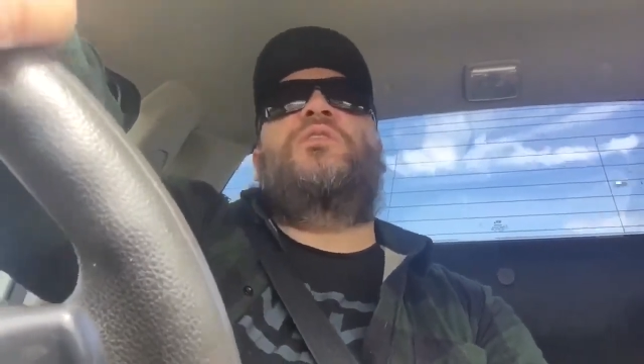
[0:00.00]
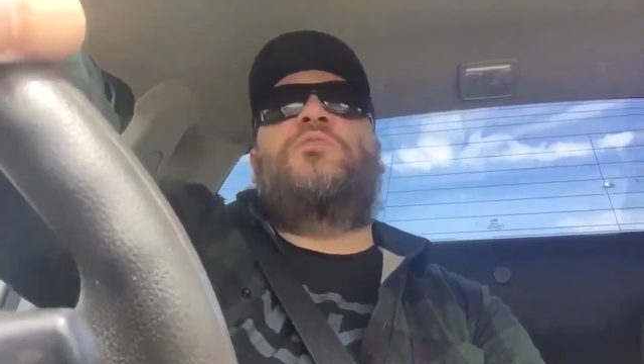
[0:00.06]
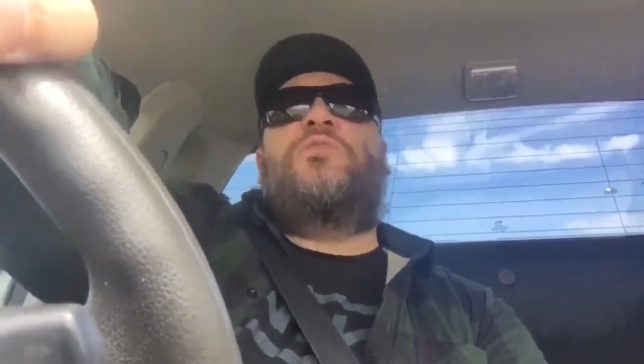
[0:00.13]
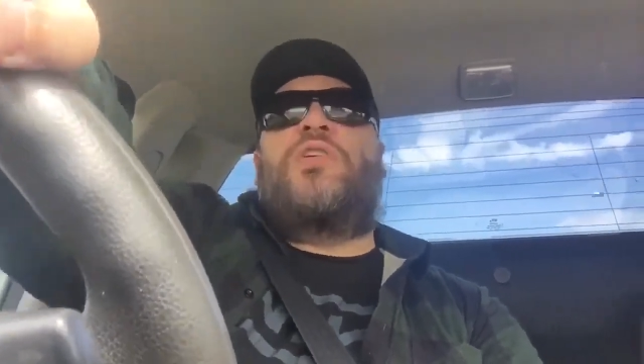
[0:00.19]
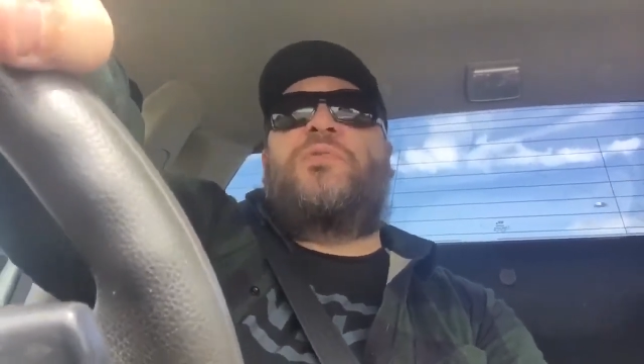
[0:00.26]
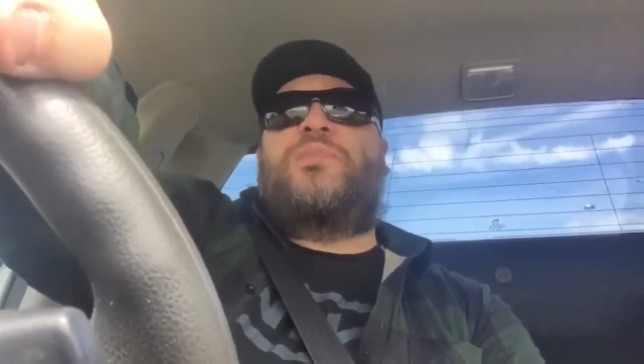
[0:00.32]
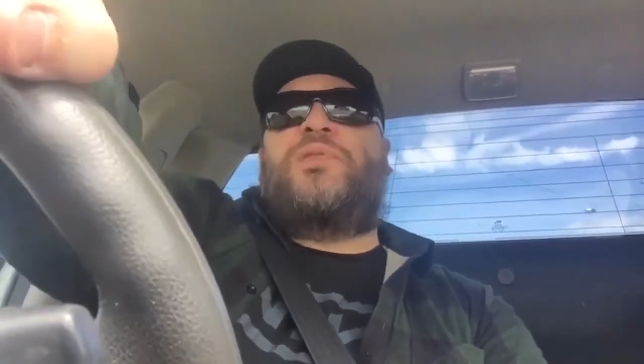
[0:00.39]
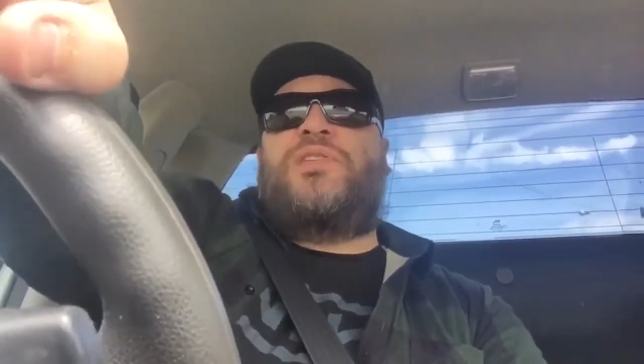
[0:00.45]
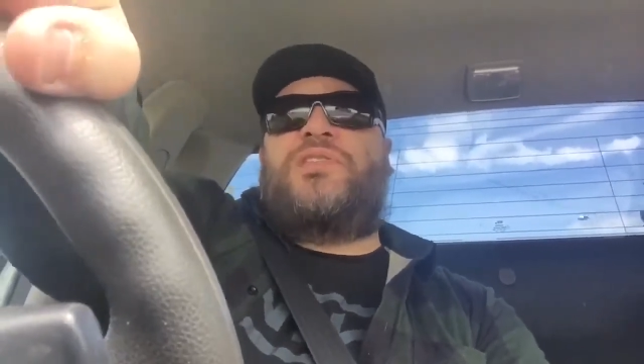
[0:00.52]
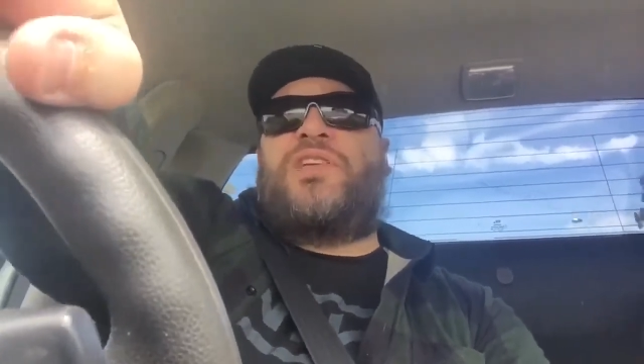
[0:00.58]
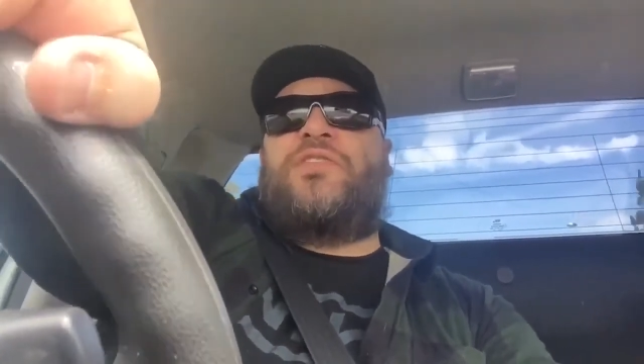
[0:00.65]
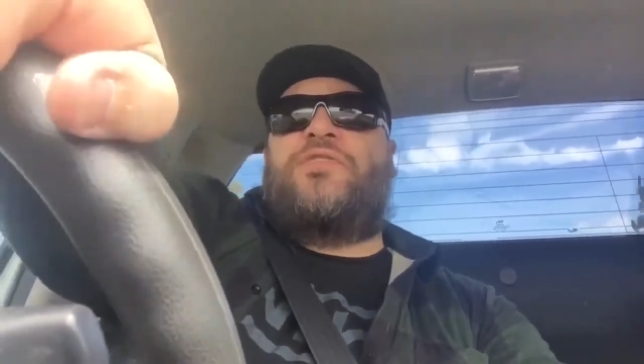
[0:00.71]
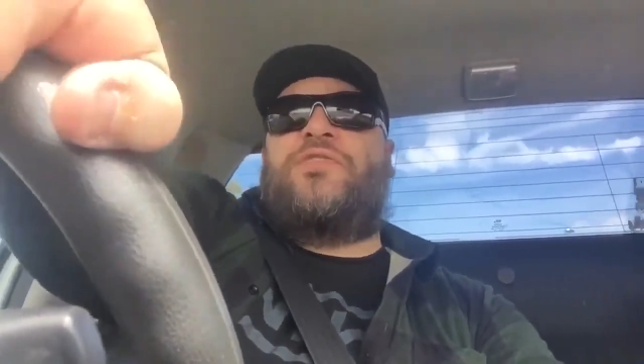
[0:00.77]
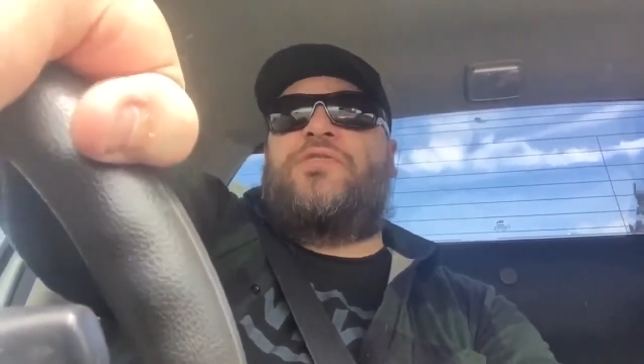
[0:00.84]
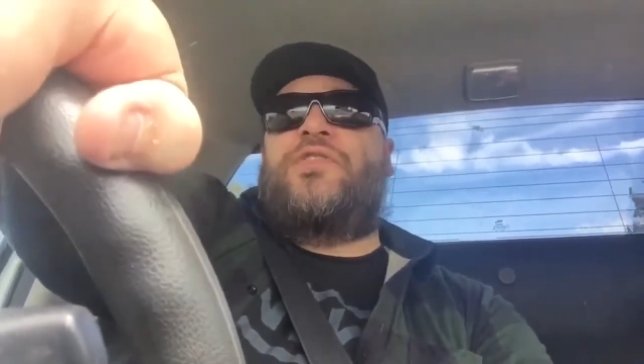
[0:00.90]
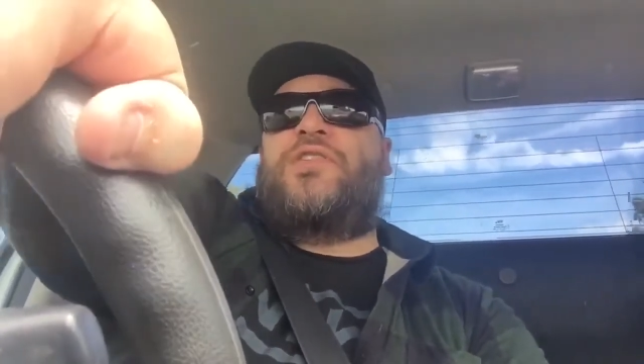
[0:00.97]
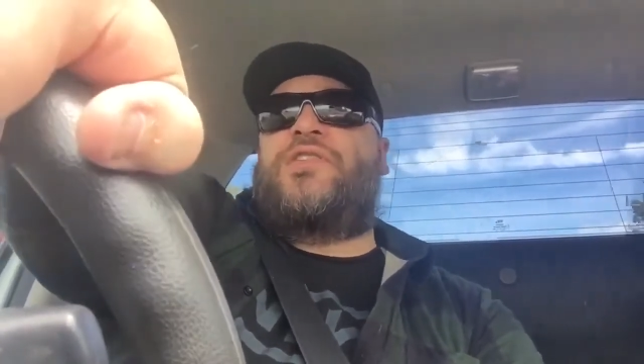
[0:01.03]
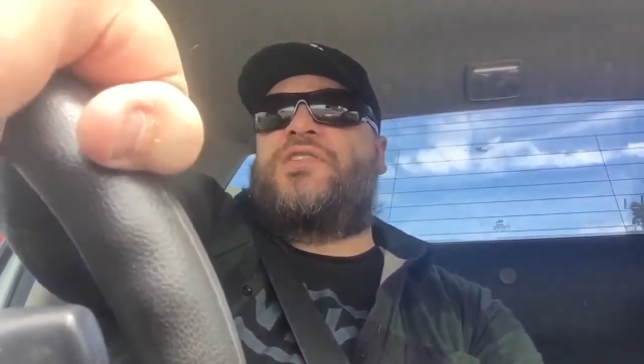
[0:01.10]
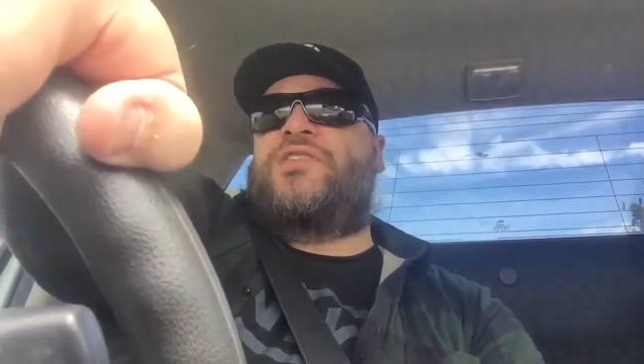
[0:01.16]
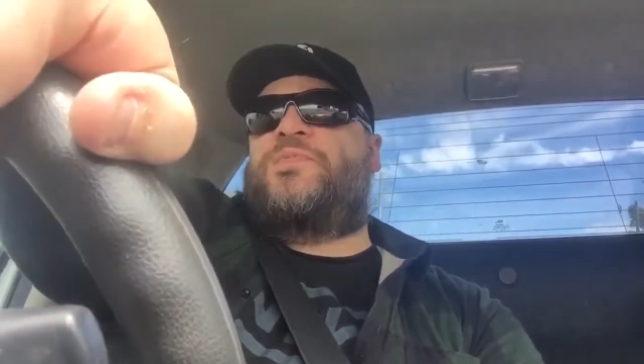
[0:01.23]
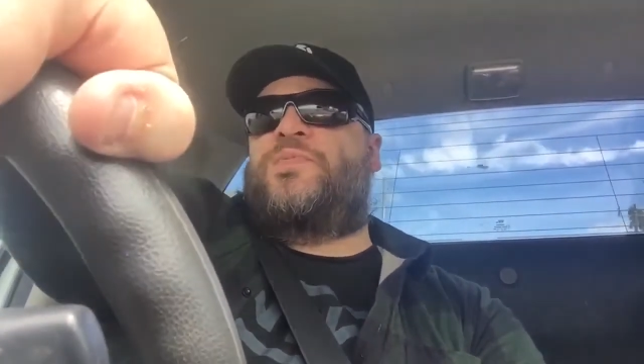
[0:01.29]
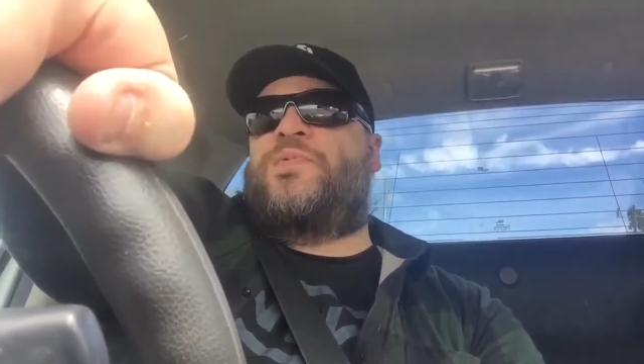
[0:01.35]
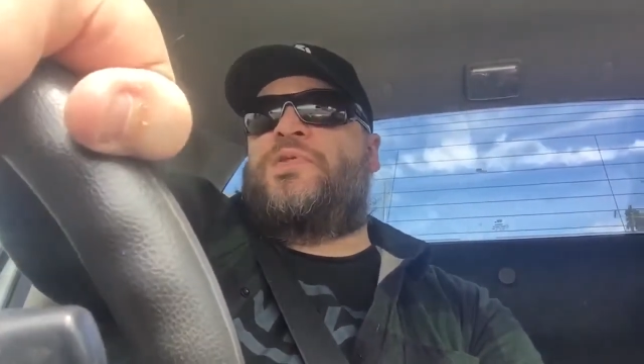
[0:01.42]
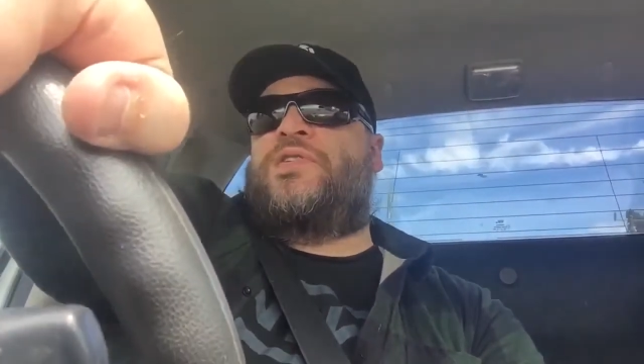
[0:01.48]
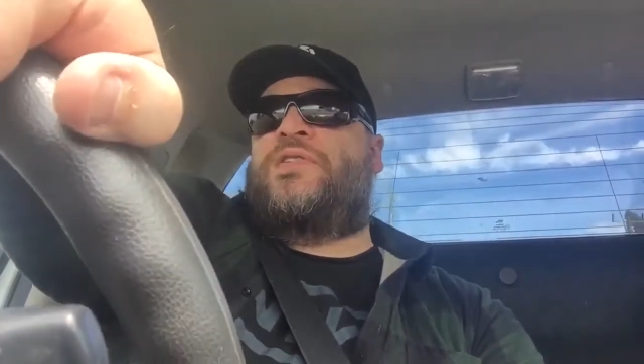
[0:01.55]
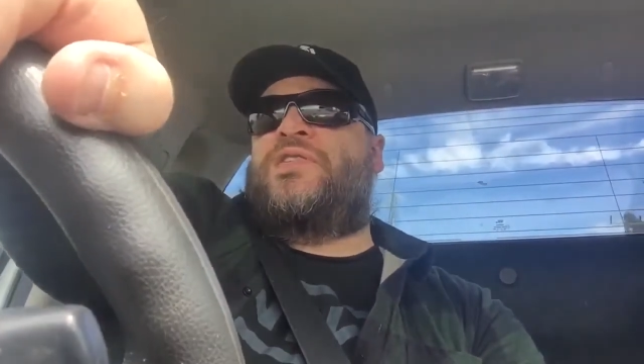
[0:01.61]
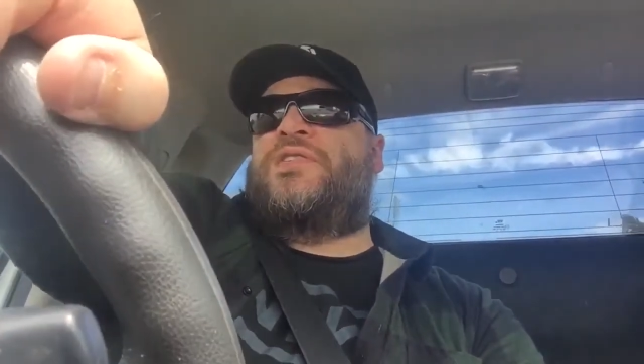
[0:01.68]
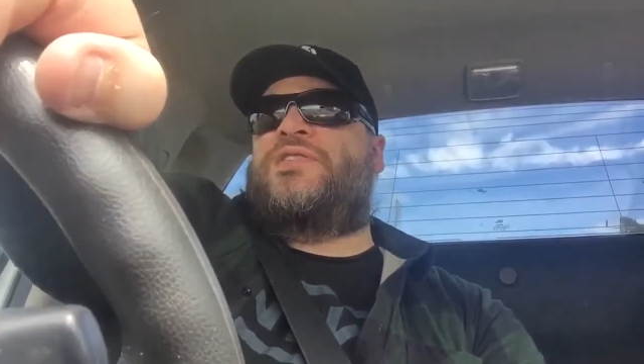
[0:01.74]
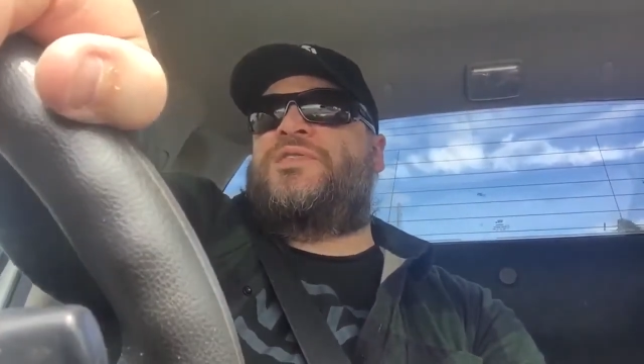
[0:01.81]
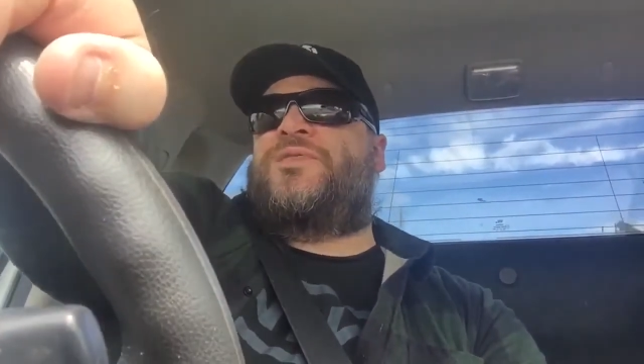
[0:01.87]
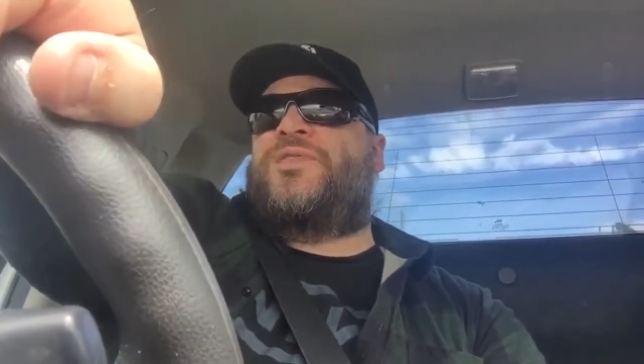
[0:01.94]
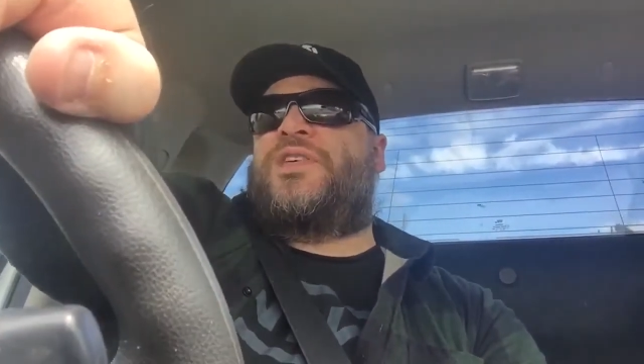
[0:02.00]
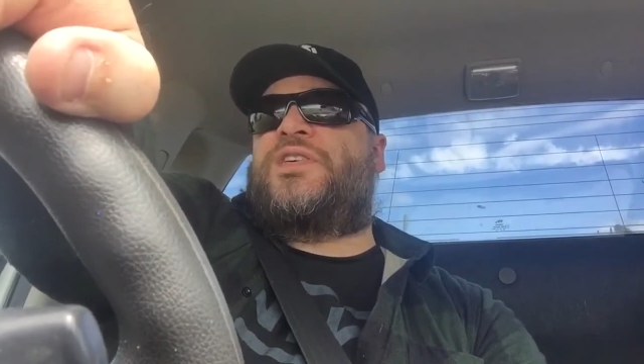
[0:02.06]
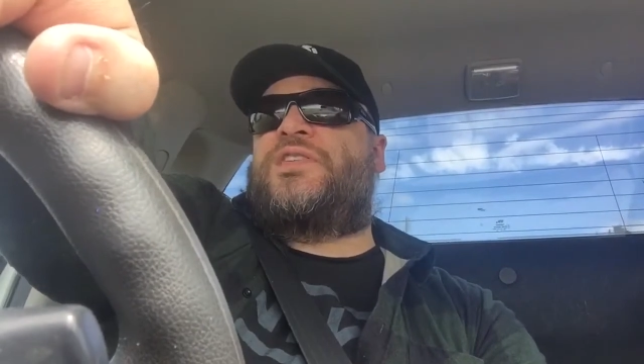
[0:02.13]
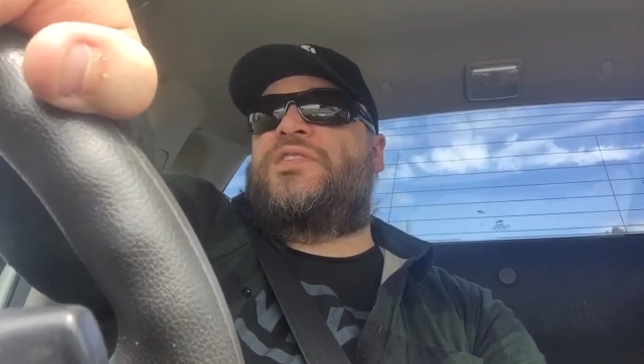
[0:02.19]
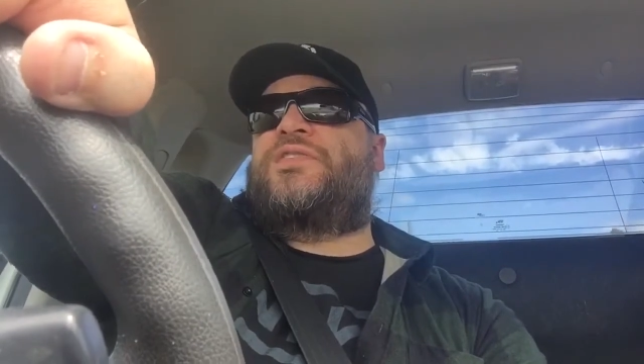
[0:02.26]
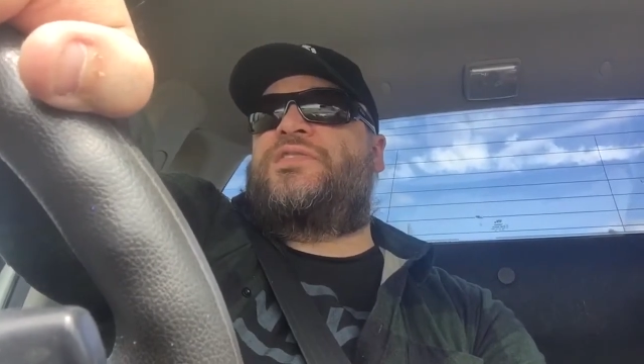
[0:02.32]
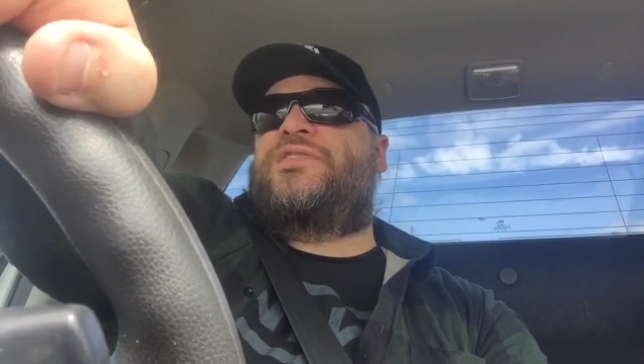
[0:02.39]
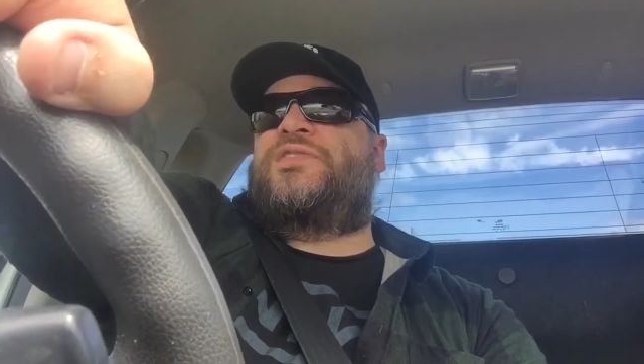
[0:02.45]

you won't be terrorised by these fucking